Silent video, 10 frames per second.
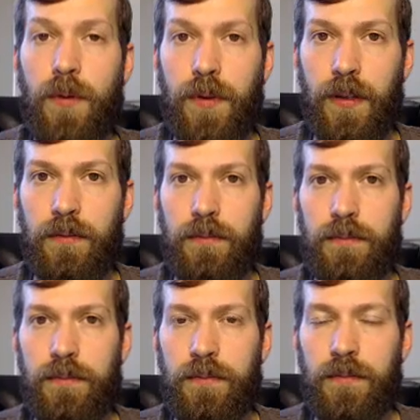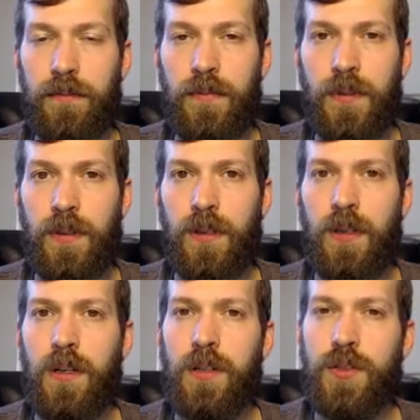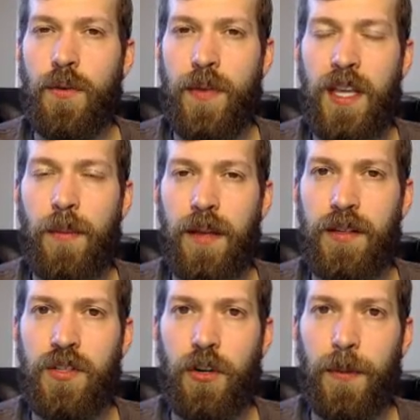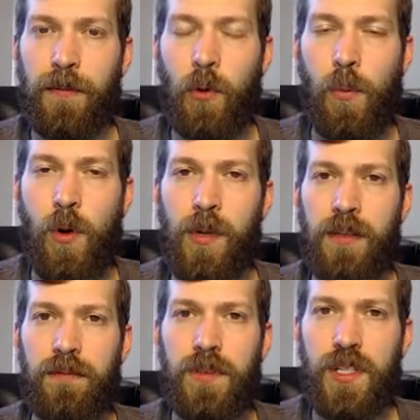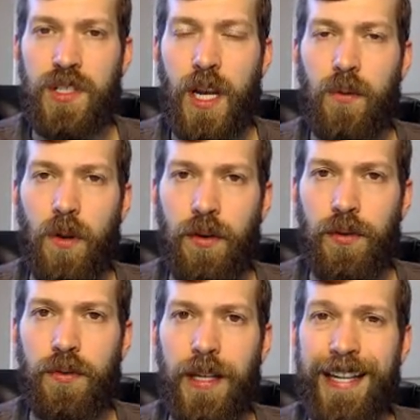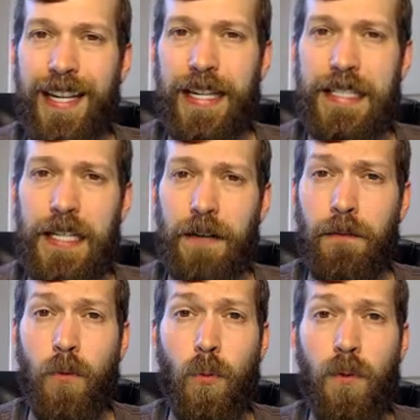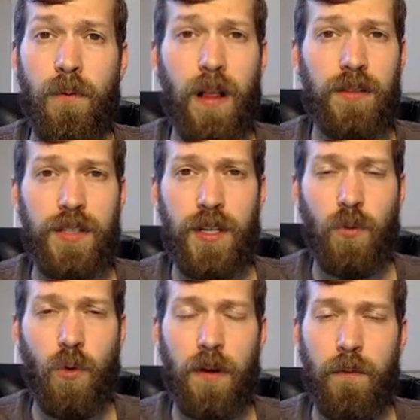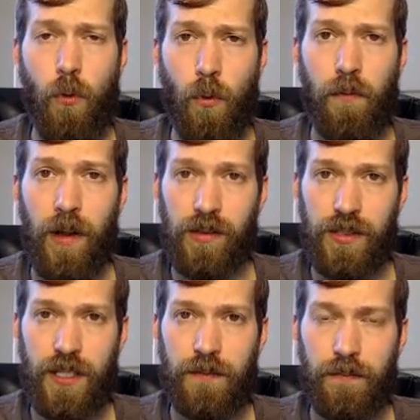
it. So think about this argument for a moment. Decide whether you think it's an informal fallacy or a formal fallacy.